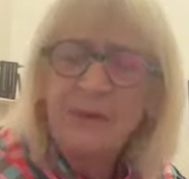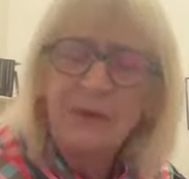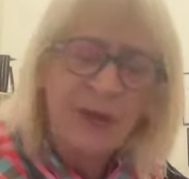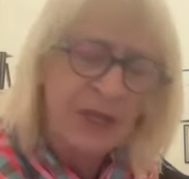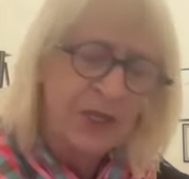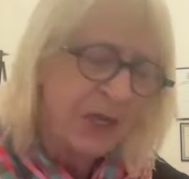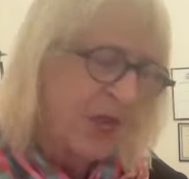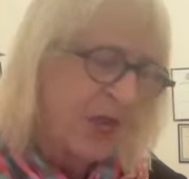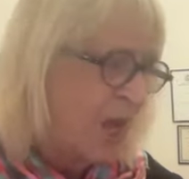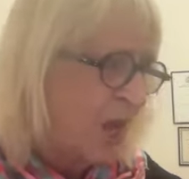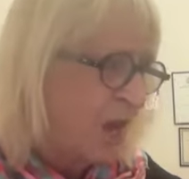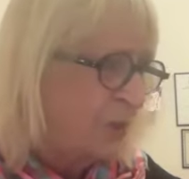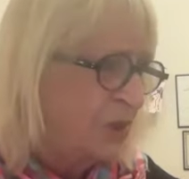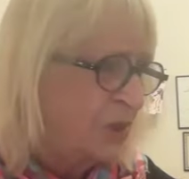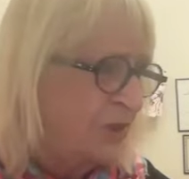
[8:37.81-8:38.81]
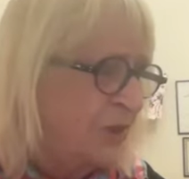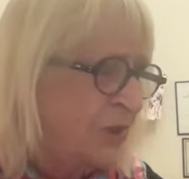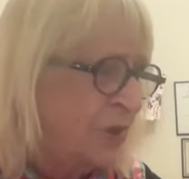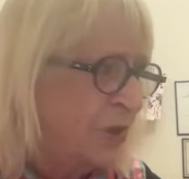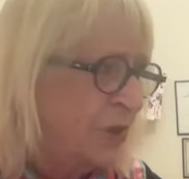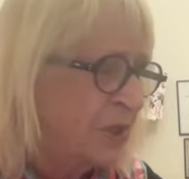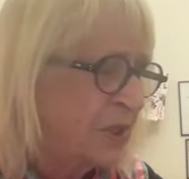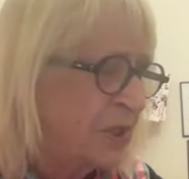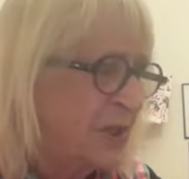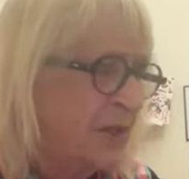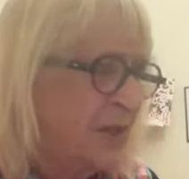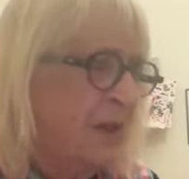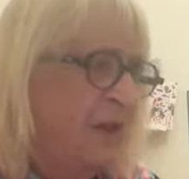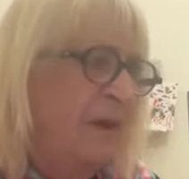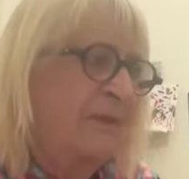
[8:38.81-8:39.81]
Moritz, which of course
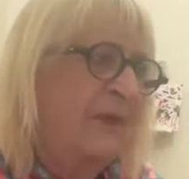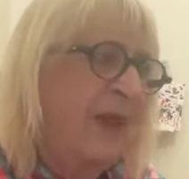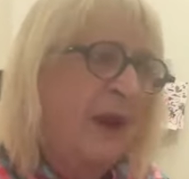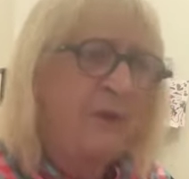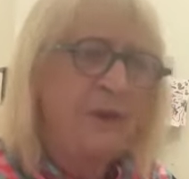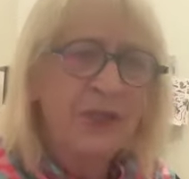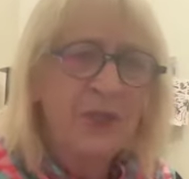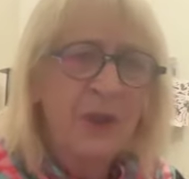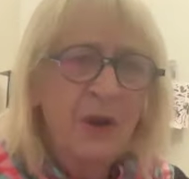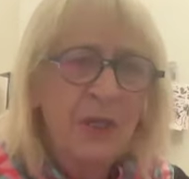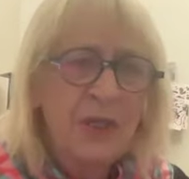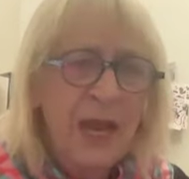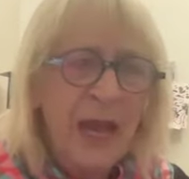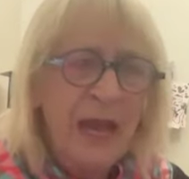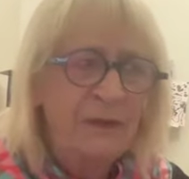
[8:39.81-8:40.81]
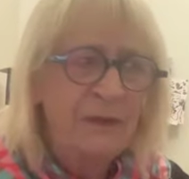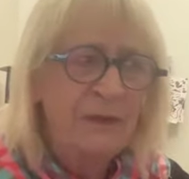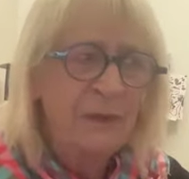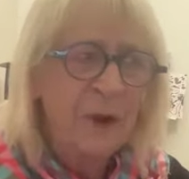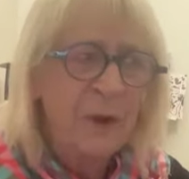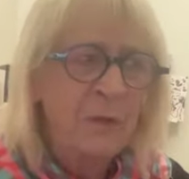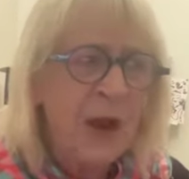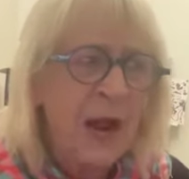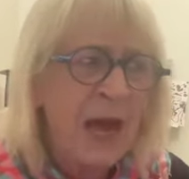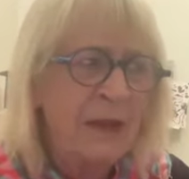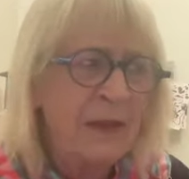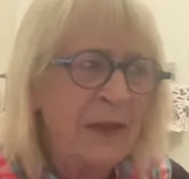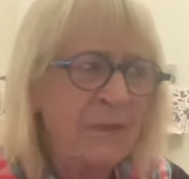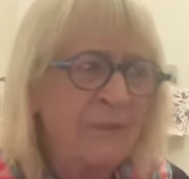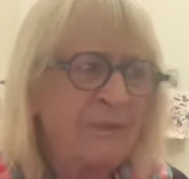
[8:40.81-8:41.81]
that was knocked down for a
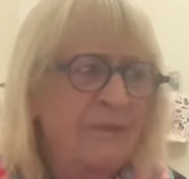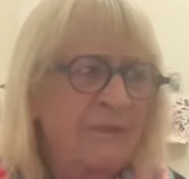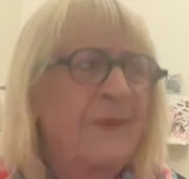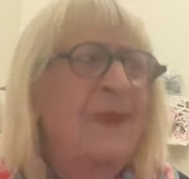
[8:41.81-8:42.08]
rather